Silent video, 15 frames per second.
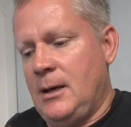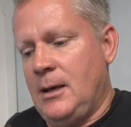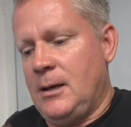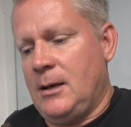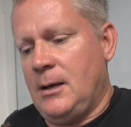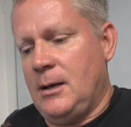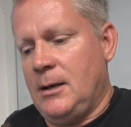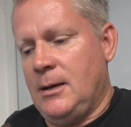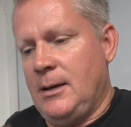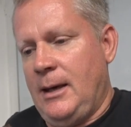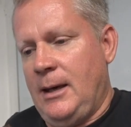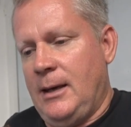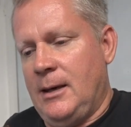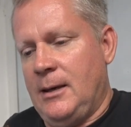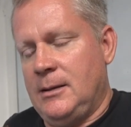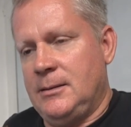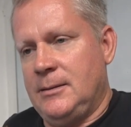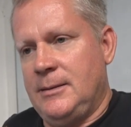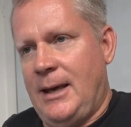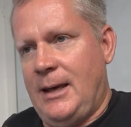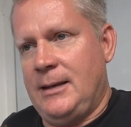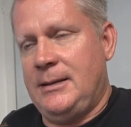and
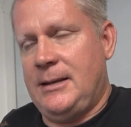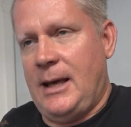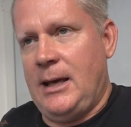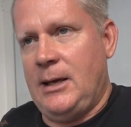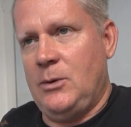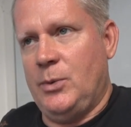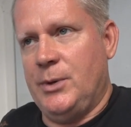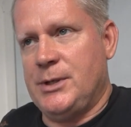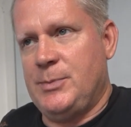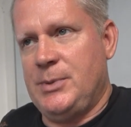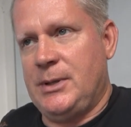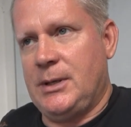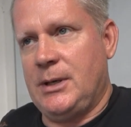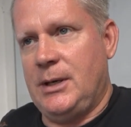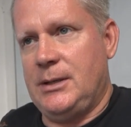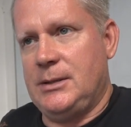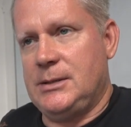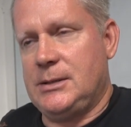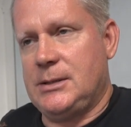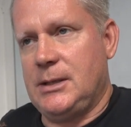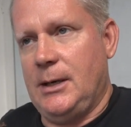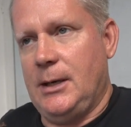that date was
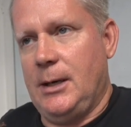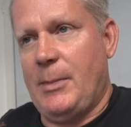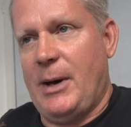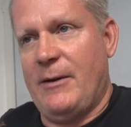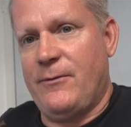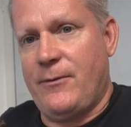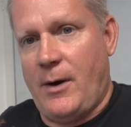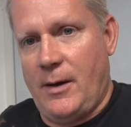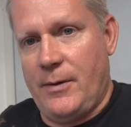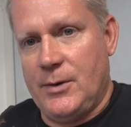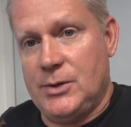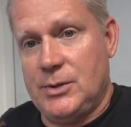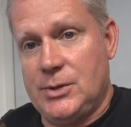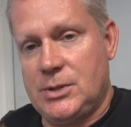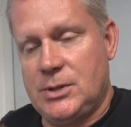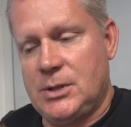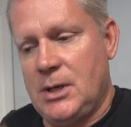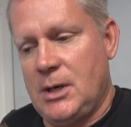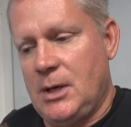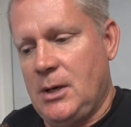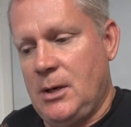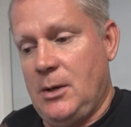because my father's
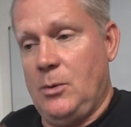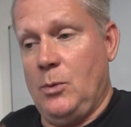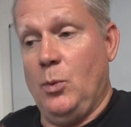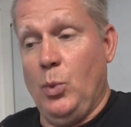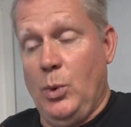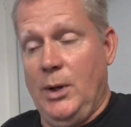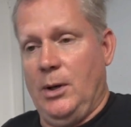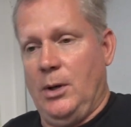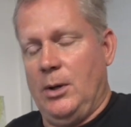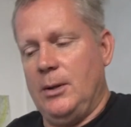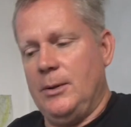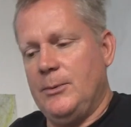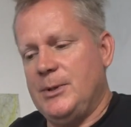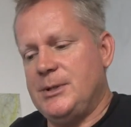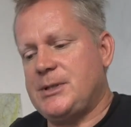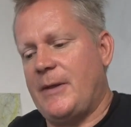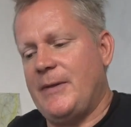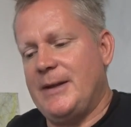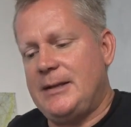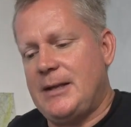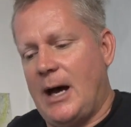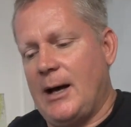will was on
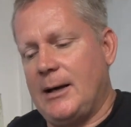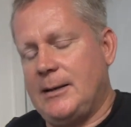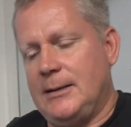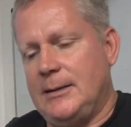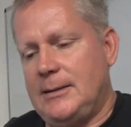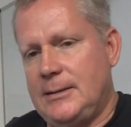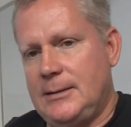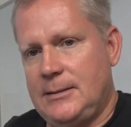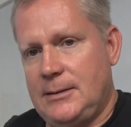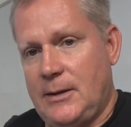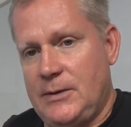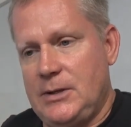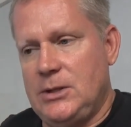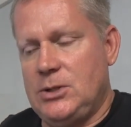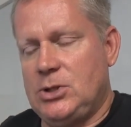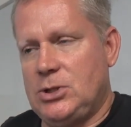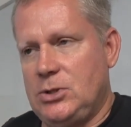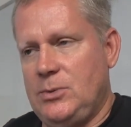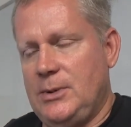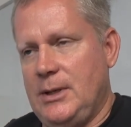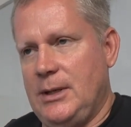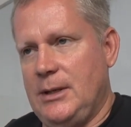the docket. Now, the
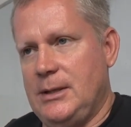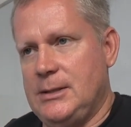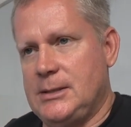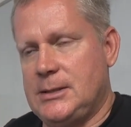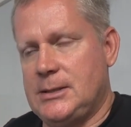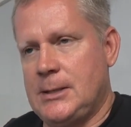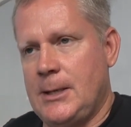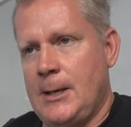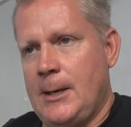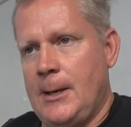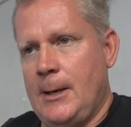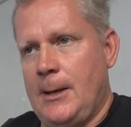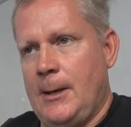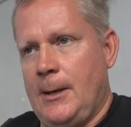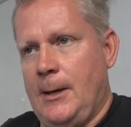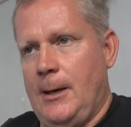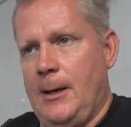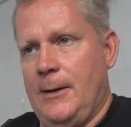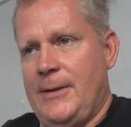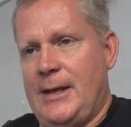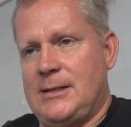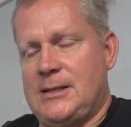issue is
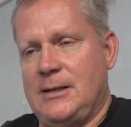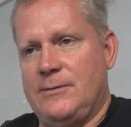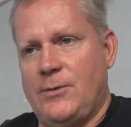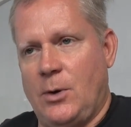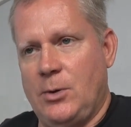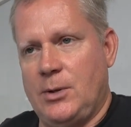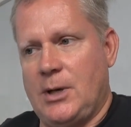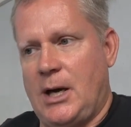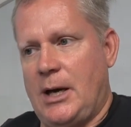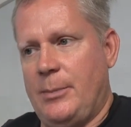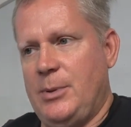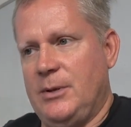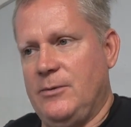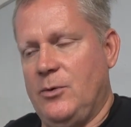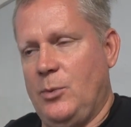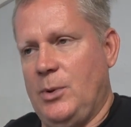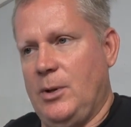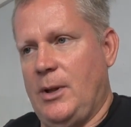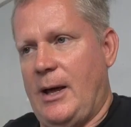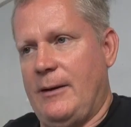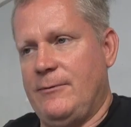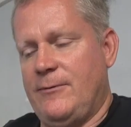that's a photocopy of a
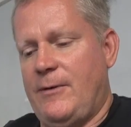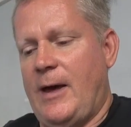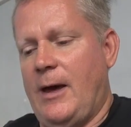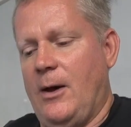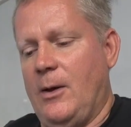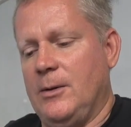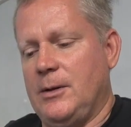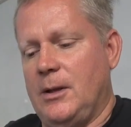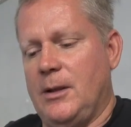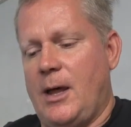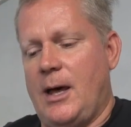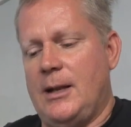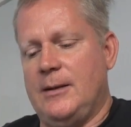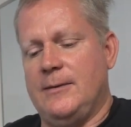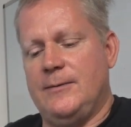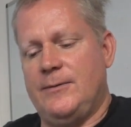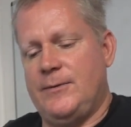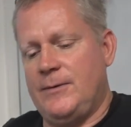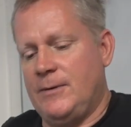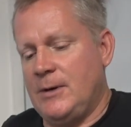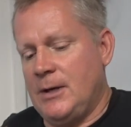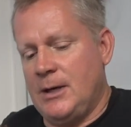will I found. A lot
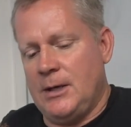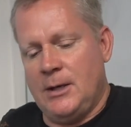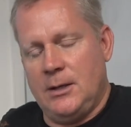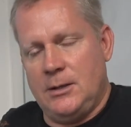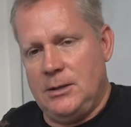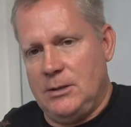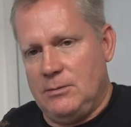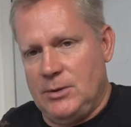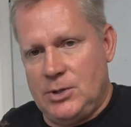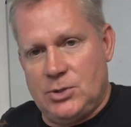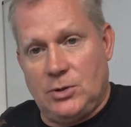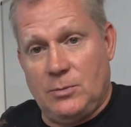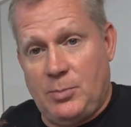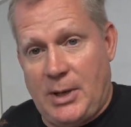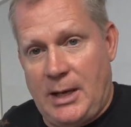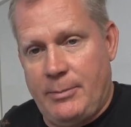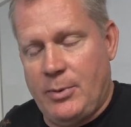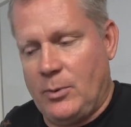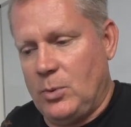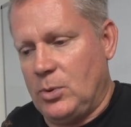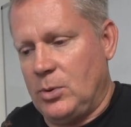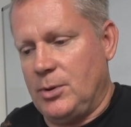of the original
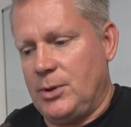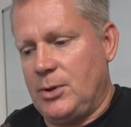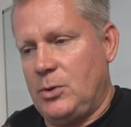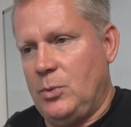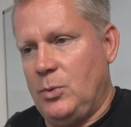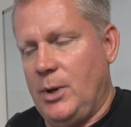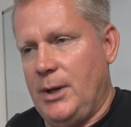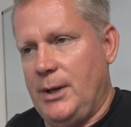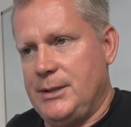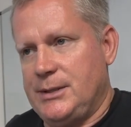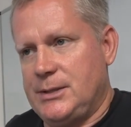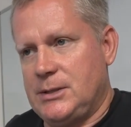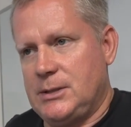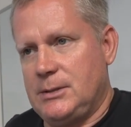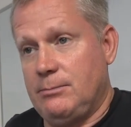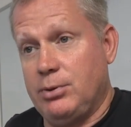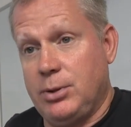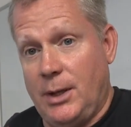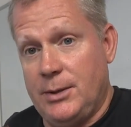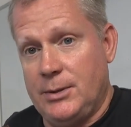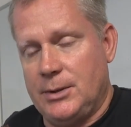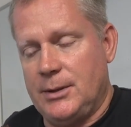paperwork was
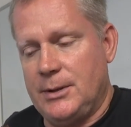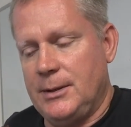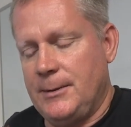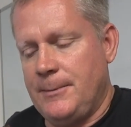plundered.